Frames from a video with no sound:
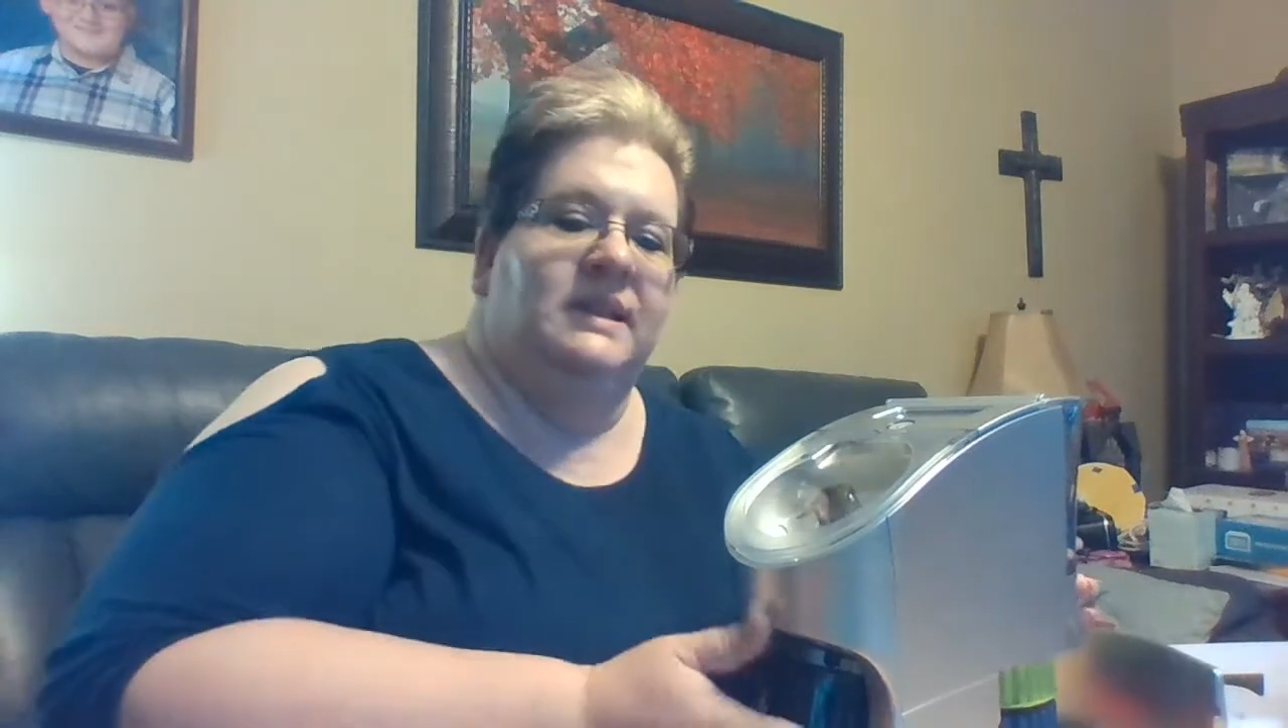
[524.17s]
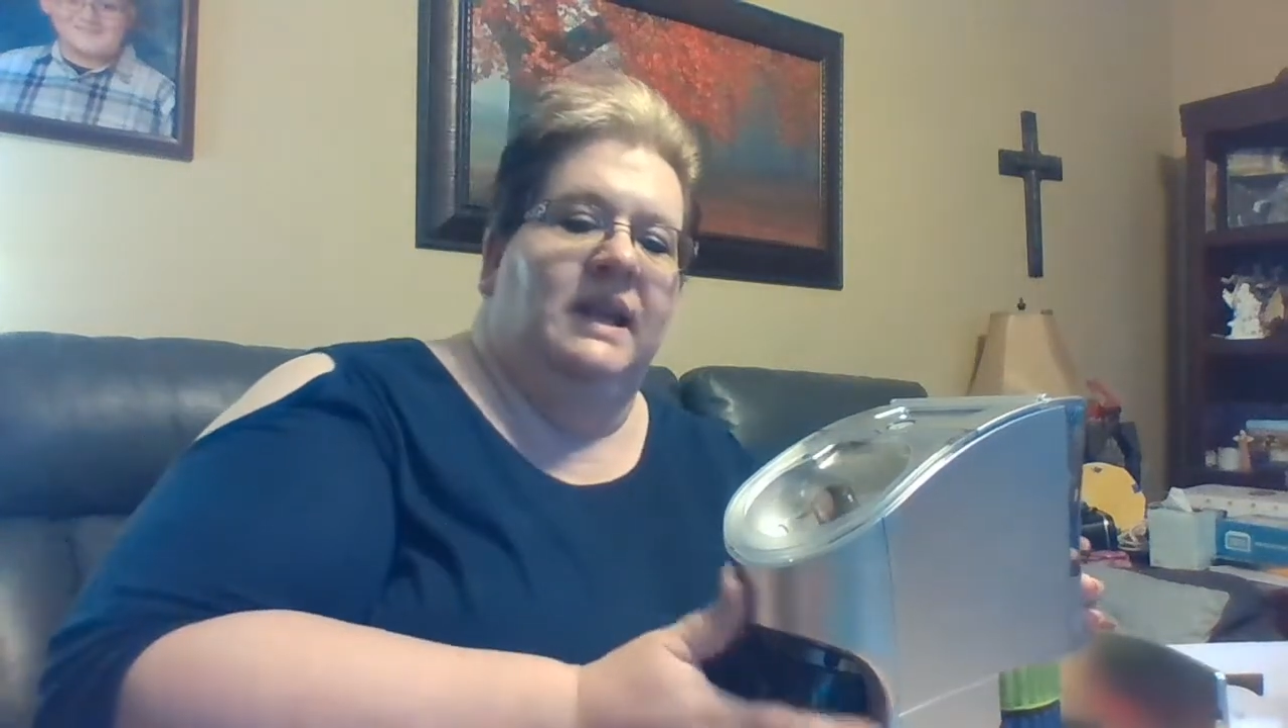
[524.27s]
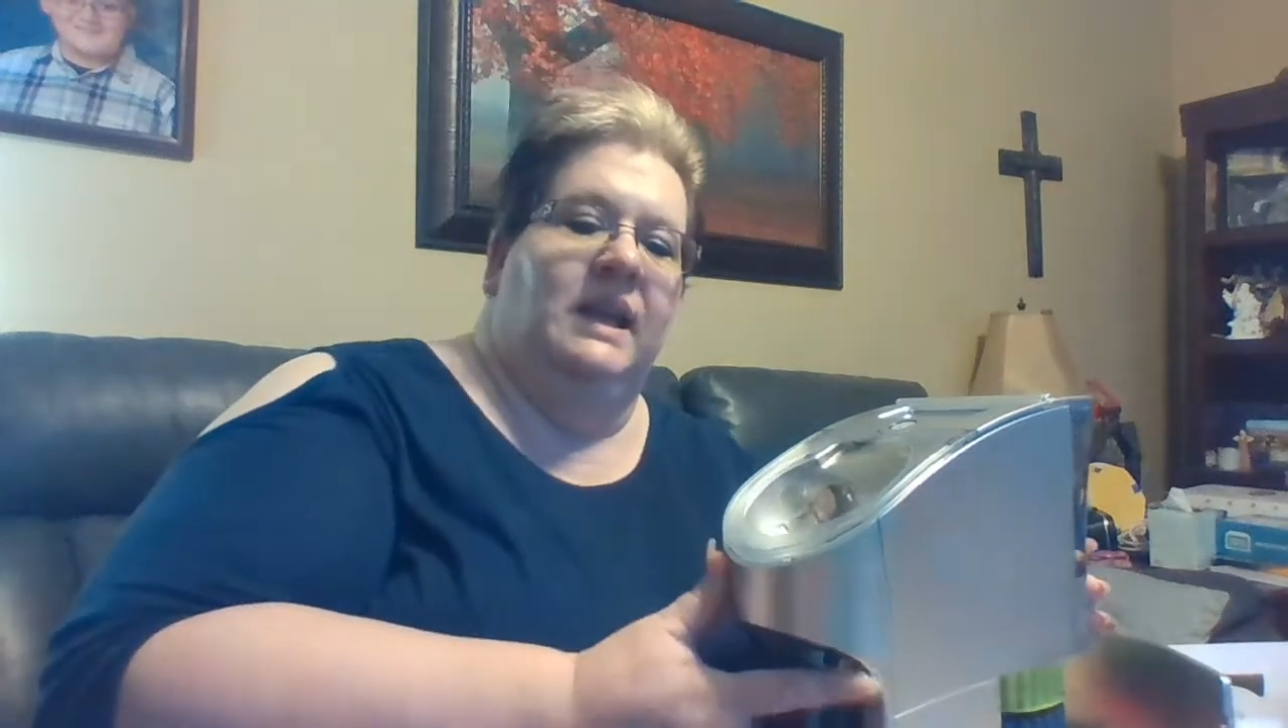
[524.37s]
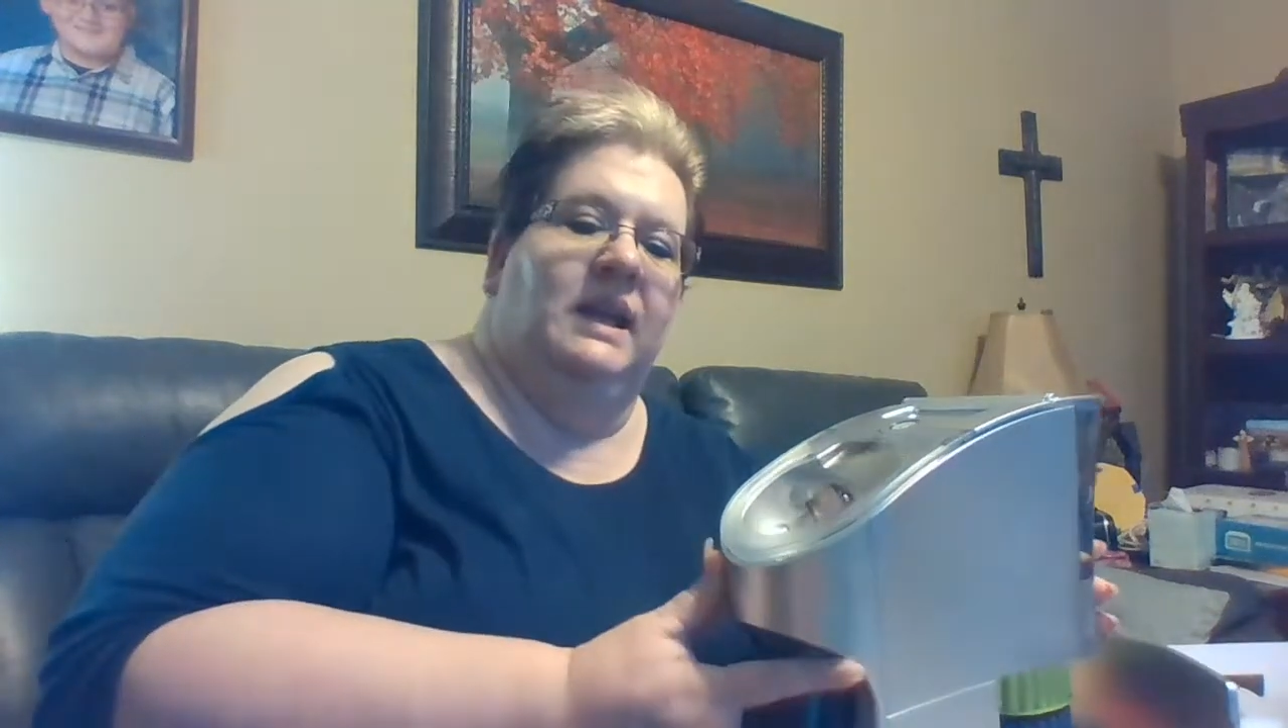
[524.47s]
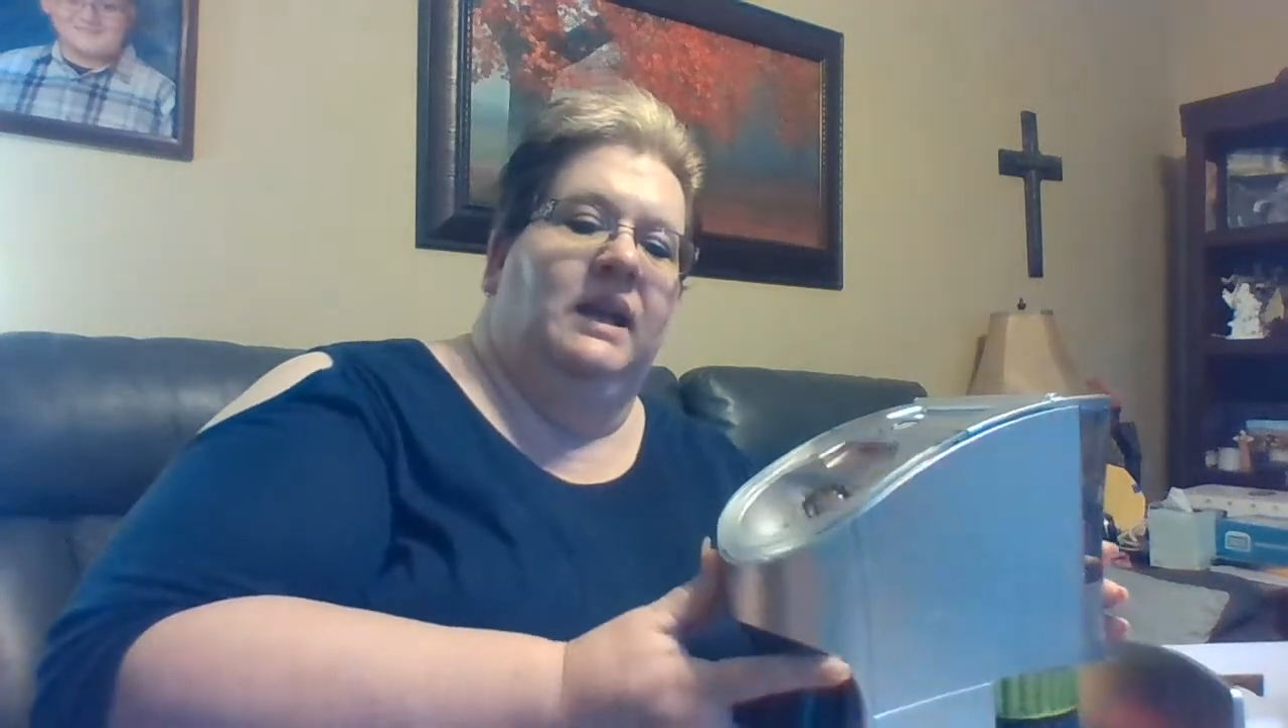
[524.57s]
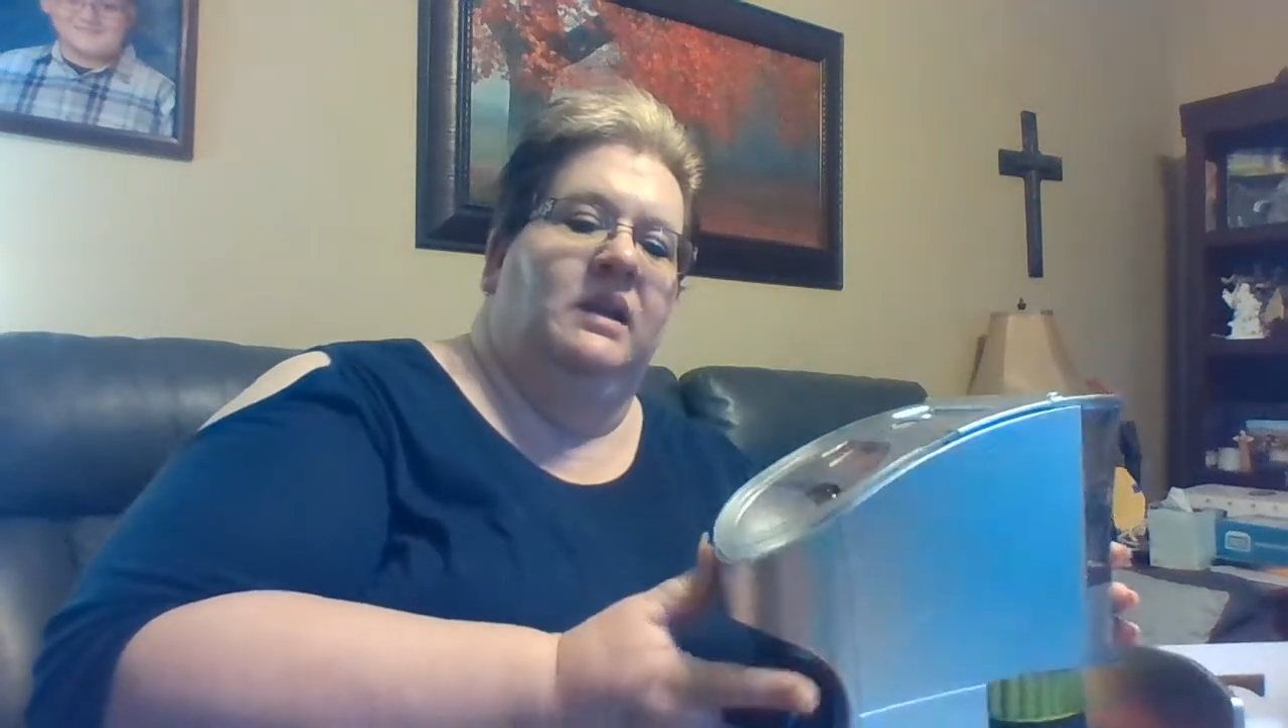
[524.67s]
is